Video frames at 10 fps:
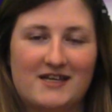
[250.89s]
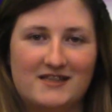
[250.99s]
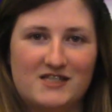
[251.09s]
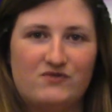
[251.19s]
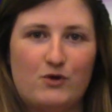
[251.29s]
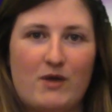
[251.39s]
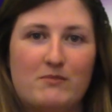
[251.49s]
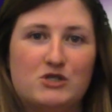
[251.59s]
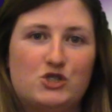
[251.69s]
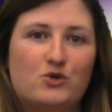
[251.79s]
In this film, a
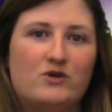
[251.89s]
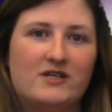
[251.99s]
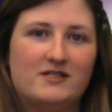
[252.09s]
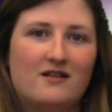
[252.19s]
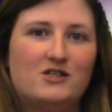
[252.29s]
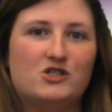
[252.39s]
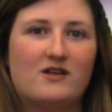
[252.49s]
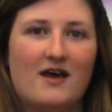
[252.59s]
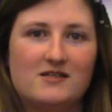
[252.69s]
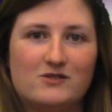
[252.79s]
mature, intelligent
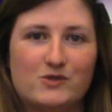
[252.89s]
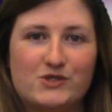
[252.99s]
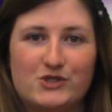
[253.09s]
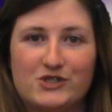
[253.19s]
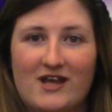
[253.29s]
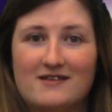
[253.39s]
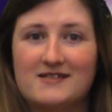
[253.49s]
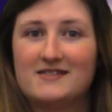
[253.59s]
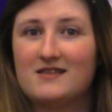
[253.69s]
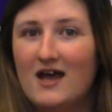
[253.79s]
high school student has
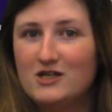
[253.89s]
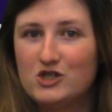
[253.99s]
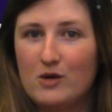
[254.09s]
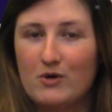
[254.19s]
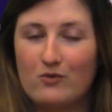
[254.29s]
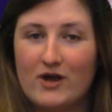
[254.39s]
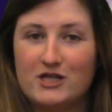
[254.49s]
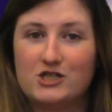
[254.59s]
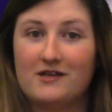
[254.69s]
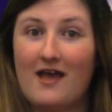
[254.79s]
a side job
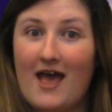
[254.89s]
arranging